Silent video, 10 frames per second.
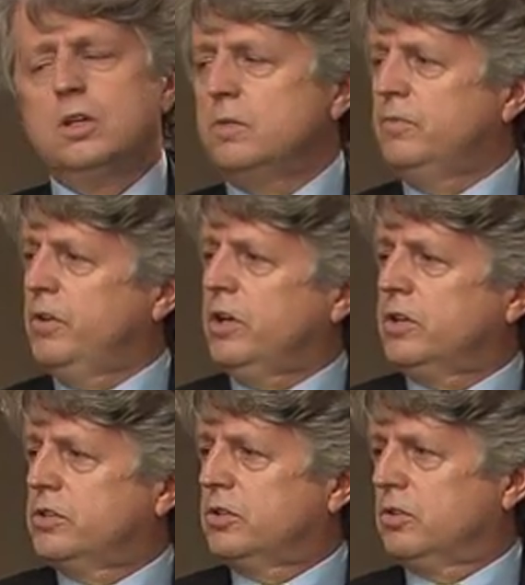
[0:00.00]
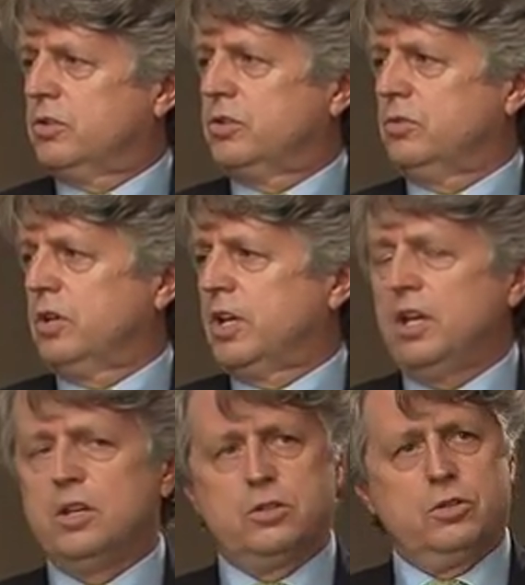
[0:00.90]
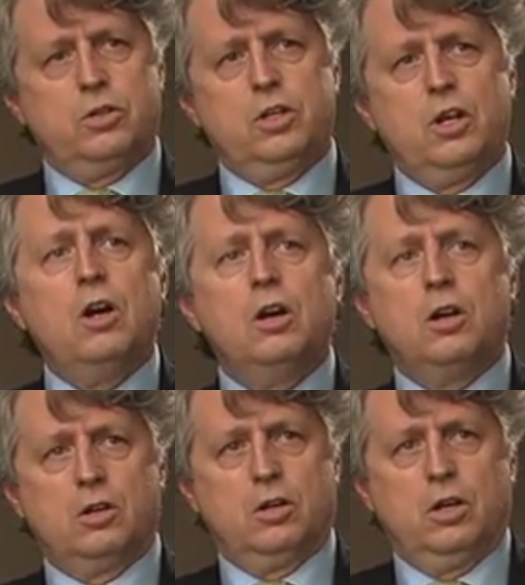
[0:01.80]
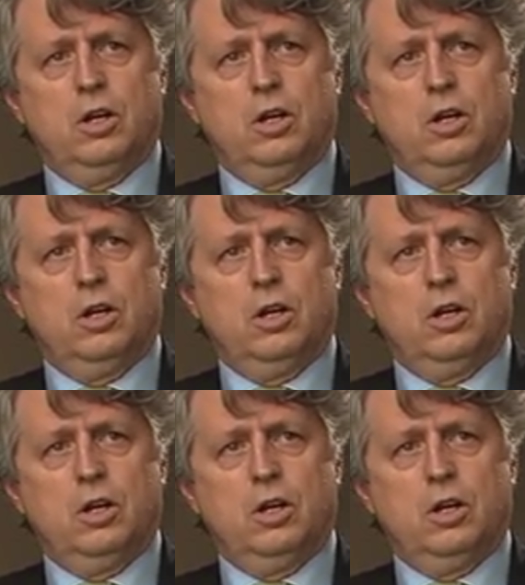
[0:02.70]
Because I'm very concerned too, again, to the young